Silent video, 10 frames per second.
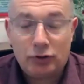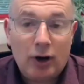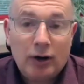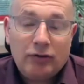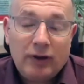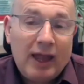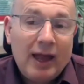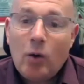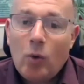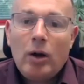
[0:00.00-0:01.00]
trying to see
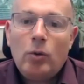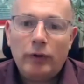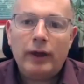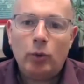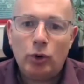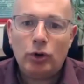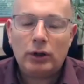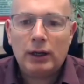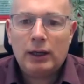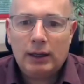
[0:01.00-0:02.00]
how well would they
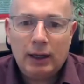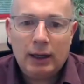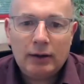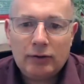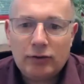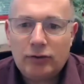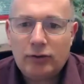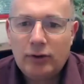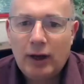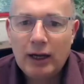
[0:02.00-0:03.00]
work
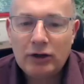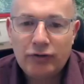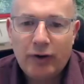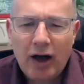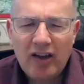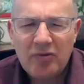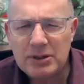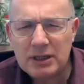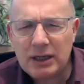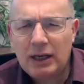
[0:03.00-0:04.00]
against H5,
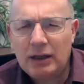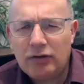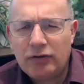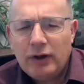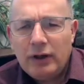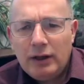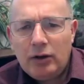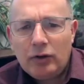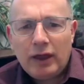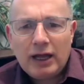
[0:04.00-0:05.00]
particularly if
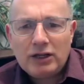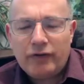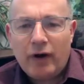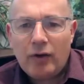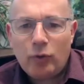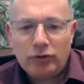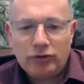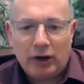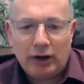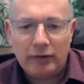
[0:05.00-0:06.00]
that H5
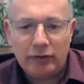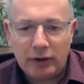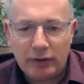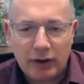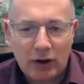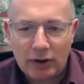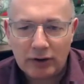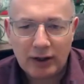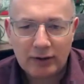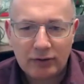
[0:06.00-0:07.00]
was delivered in the
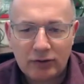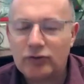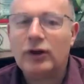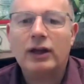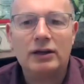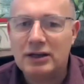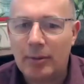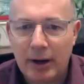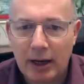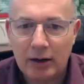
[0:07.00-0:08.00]
context of, say,
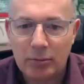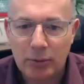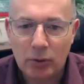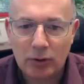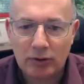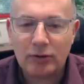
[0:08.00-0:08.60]
contaminated milk.